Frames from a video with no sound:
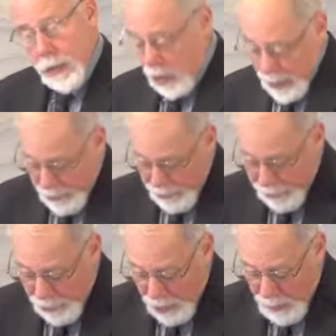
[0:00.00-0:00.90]
took him
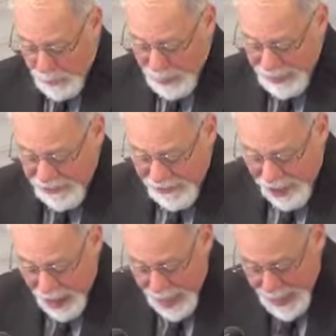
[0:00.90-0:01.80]
from
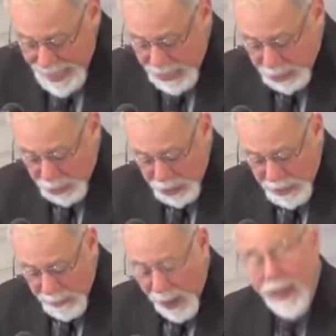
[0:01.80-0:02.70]
divine to
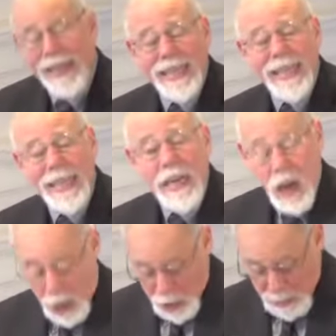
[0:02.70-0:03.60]
demonic in
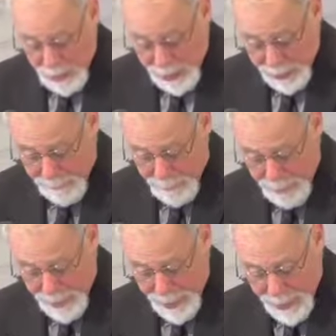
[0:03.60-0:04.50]
a heartbeat.
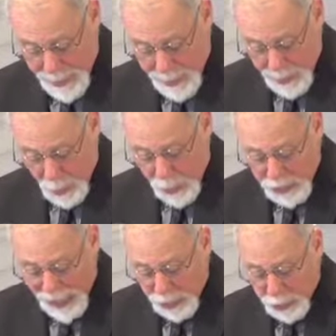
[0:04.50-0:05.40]
It
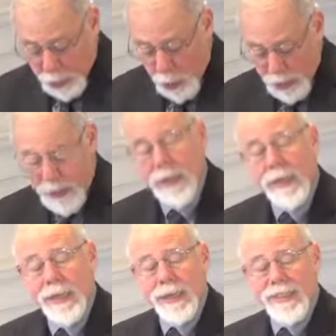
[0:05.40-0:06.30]
was a short
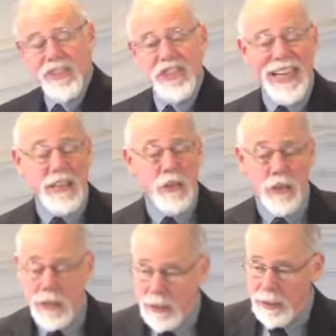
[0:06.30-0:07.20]

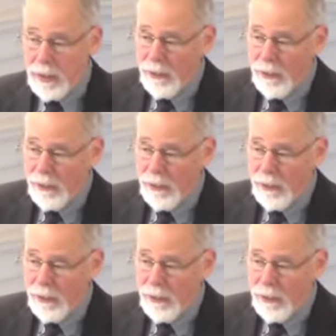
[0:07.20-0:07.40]
sainthood